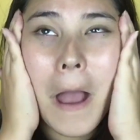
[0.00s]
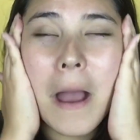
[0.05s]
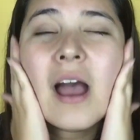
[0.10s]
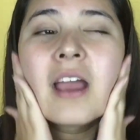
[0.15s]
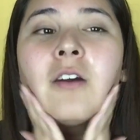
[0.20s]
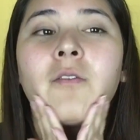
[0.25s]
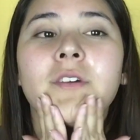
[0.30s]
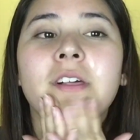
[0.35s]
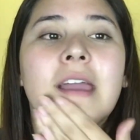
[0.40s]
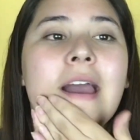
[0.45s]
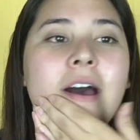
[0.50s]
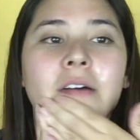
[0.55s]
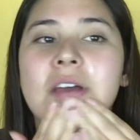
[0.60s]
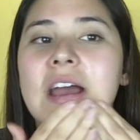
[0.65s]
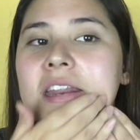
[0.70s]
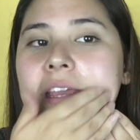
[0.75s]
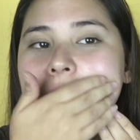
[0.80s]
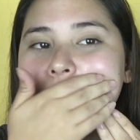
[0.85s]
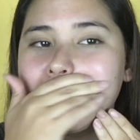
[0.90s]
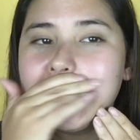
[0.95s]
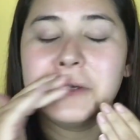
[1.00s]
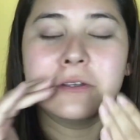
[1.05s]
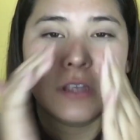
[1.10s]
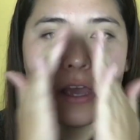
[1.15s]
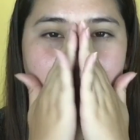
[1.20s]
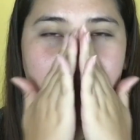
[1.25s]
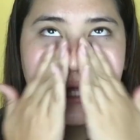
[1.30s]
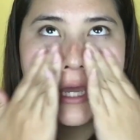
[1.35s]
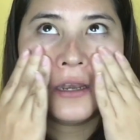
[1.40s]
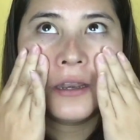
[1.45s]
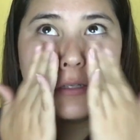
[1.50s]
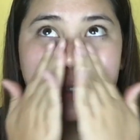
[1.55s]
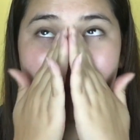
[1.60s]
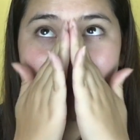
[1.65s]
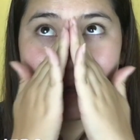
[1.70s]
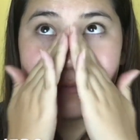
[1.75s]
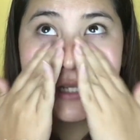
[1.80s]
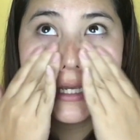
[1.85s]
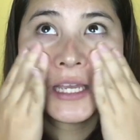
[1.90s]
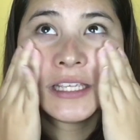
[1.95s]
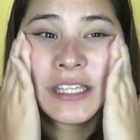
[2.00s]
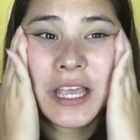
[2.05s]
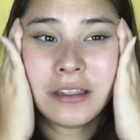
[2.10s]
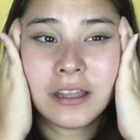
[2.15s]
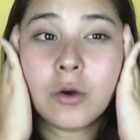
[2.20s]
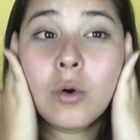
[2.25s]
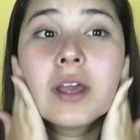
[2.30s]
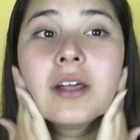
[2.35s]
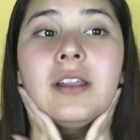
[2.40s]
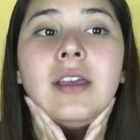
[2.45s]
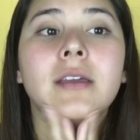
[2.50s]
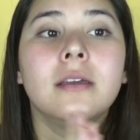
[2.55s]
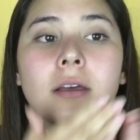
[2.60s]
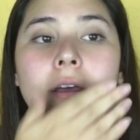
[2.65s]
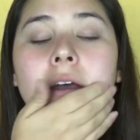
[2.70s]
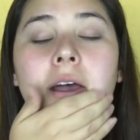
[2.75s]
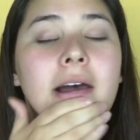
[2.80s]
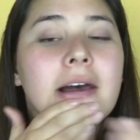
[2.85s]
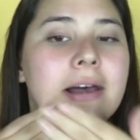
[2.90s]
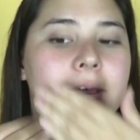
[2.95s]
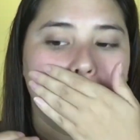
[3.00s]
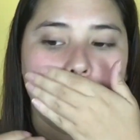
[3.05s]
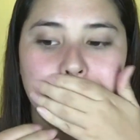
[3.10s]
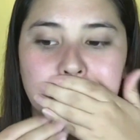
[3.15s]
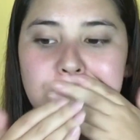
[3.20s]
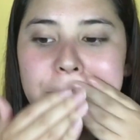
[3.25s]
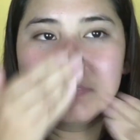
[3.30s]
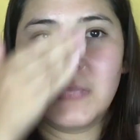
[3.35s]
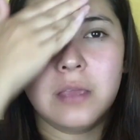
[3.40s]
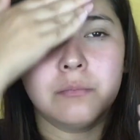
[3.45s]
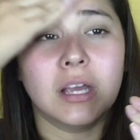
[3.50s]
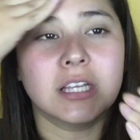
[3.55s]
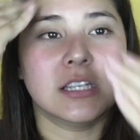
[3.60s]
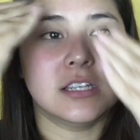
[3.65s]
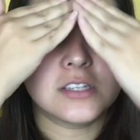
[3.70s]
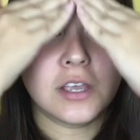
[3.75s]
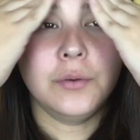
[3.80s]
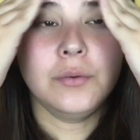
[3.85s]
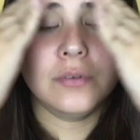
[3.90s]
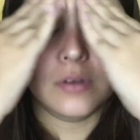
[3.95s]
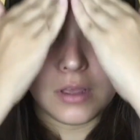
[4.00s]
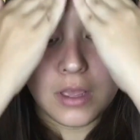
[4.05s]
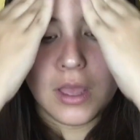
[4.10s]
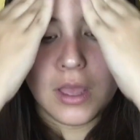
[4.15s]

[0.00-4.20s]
I don't really have any issues other than sometimes I get slightly oily in my T-zone,